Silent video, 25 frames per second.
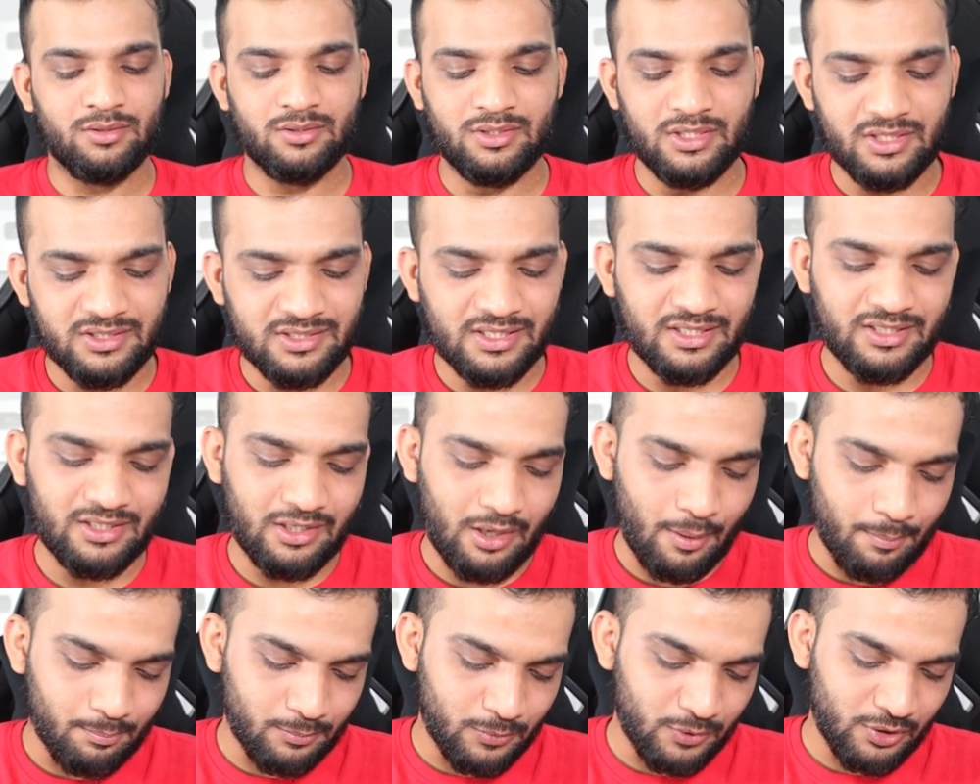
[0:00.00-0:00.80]
These are
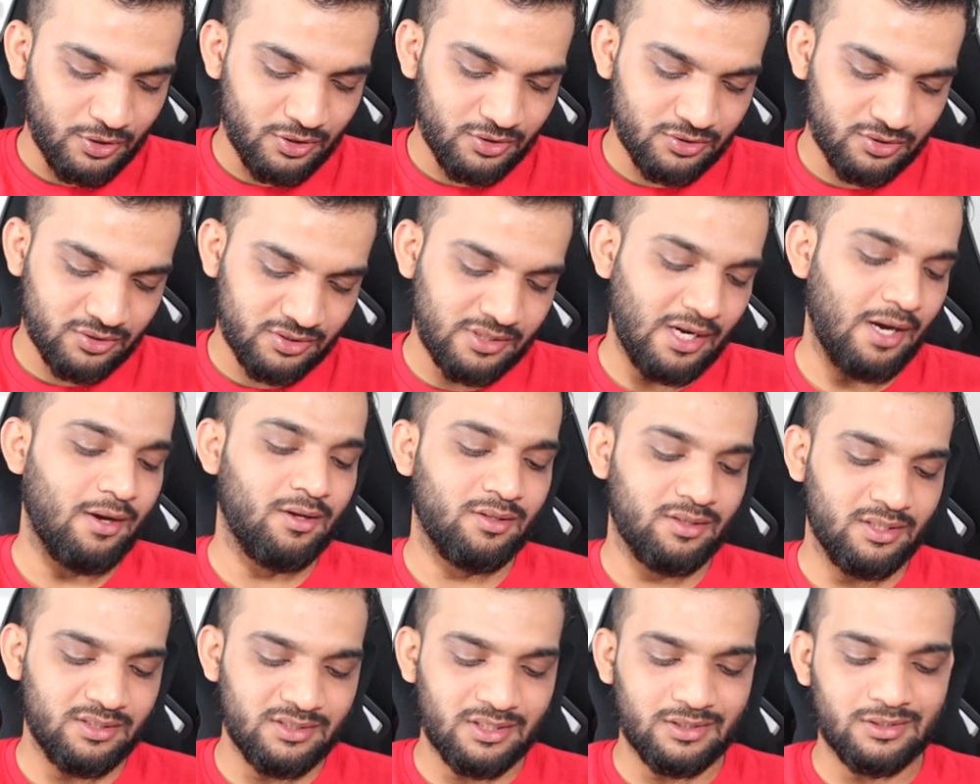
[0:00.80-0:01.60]
the numbers, yeah,
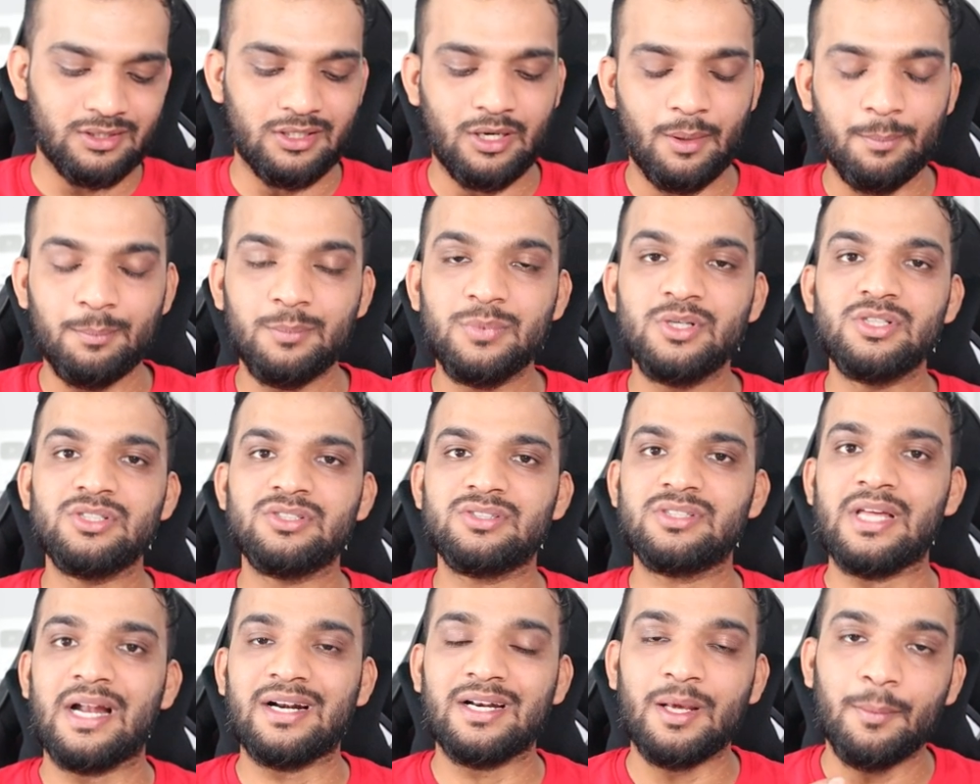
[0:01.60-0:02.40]
these are the
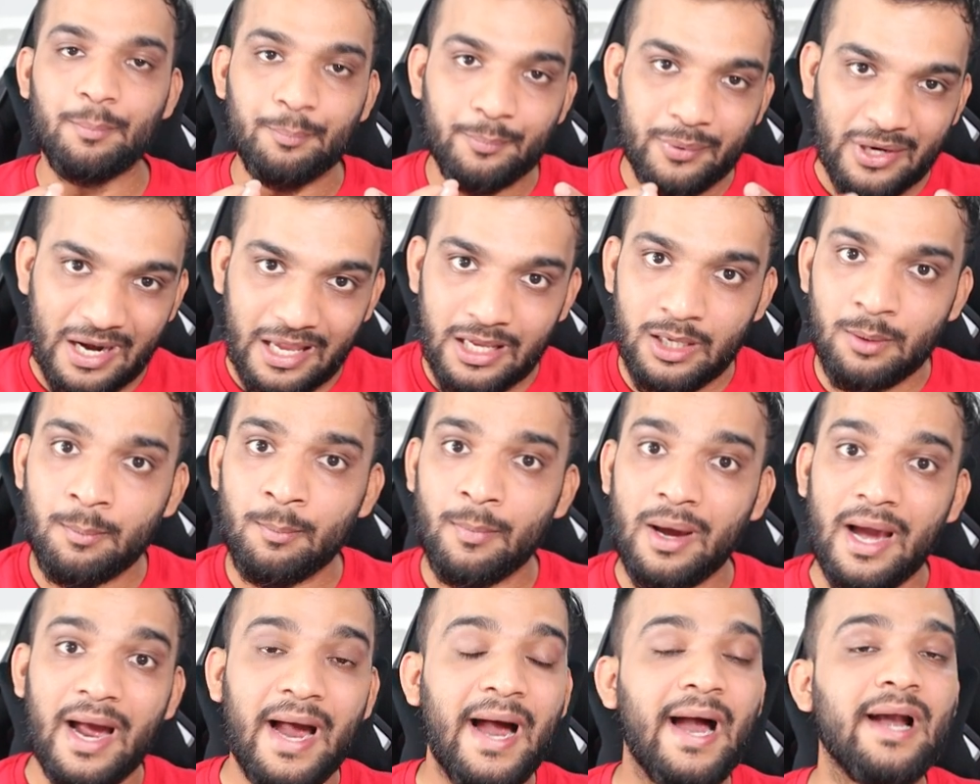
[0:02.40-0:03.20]
numbers that are
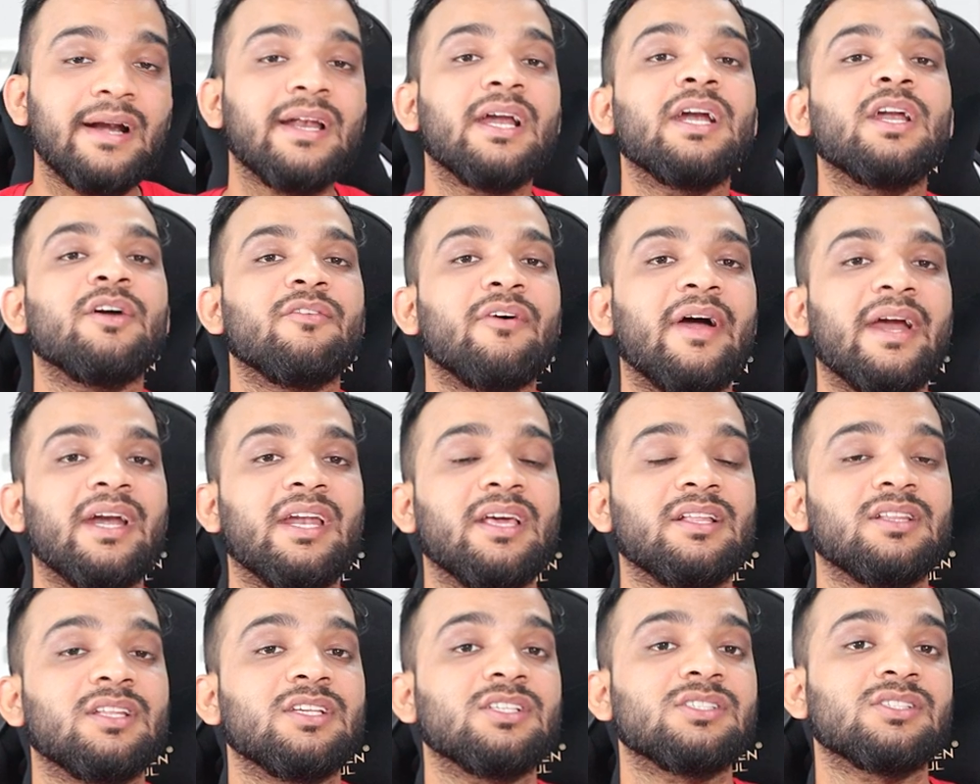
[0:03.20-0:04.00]
prime and are
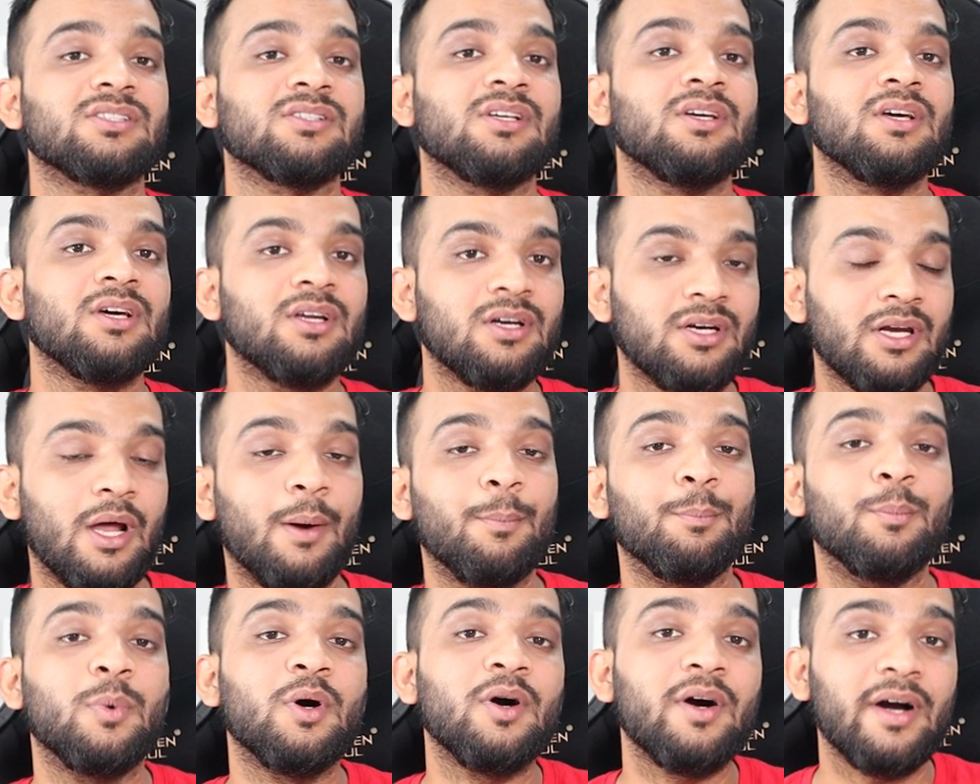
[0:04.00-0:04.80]
dividing this
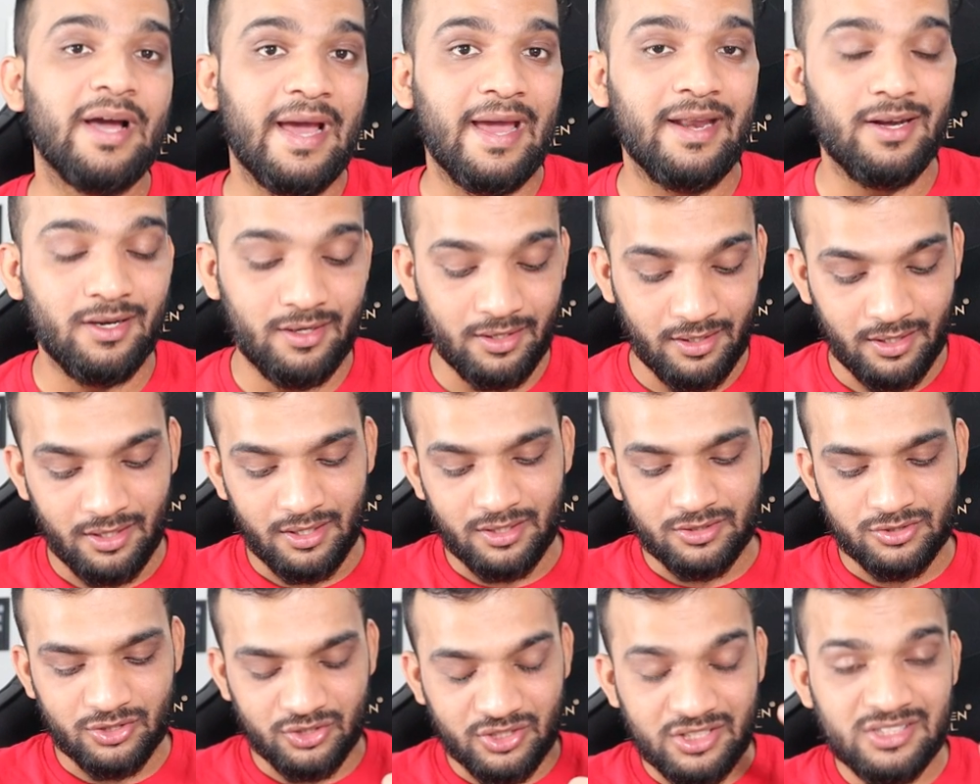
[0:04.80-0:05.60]
number n.
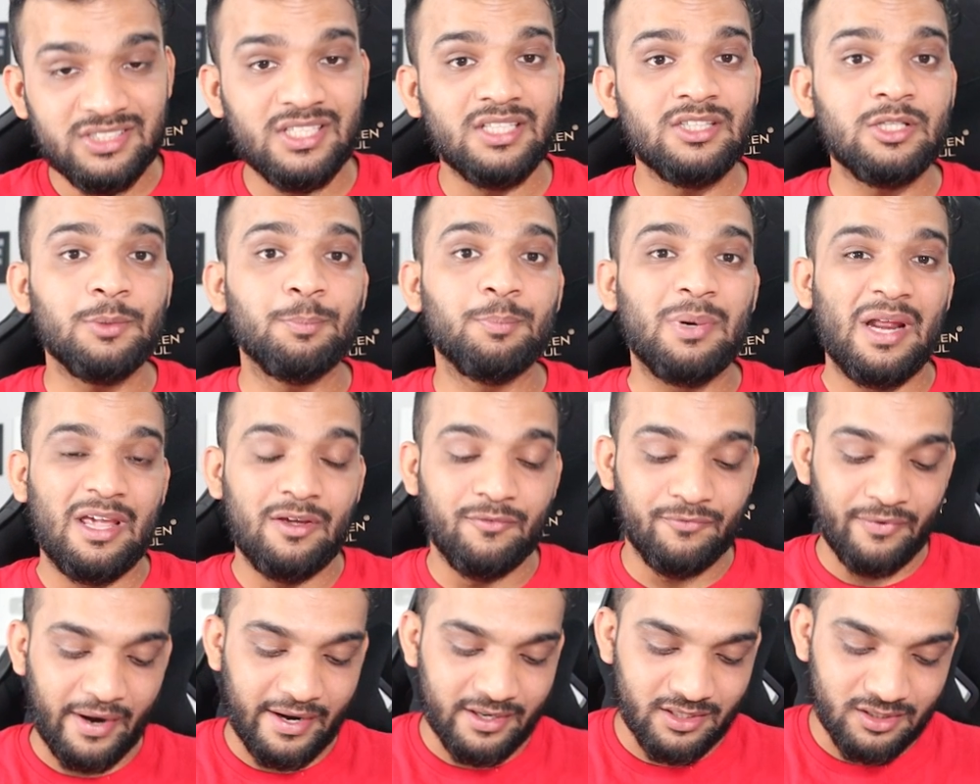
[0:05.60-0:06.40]
So these are the
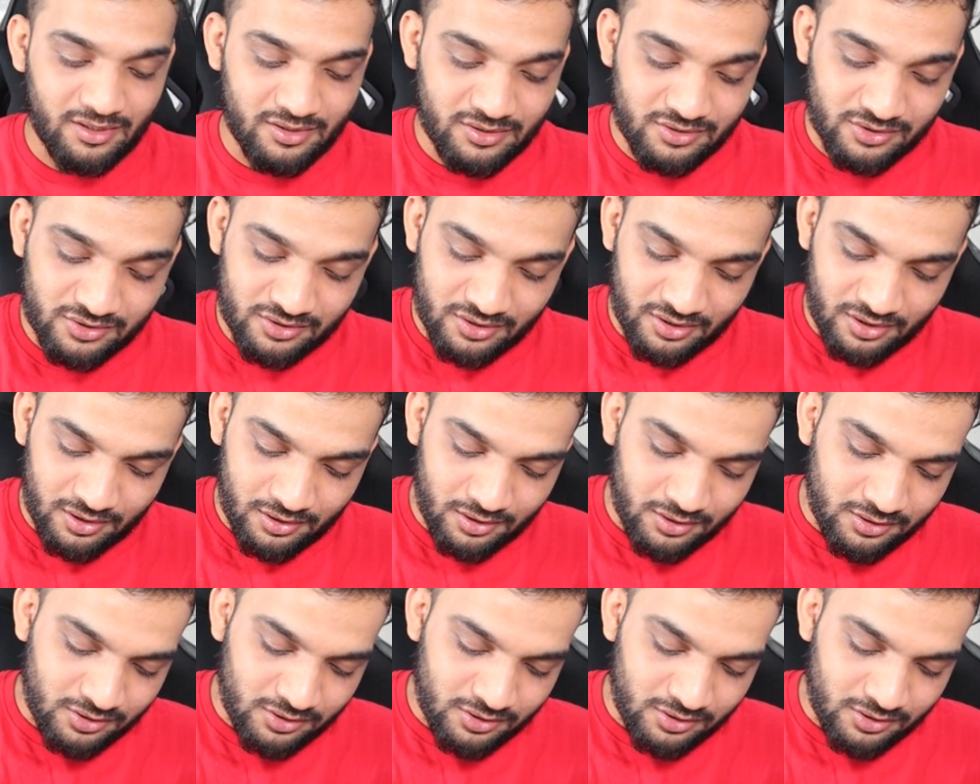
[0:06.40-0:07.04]
prime factors.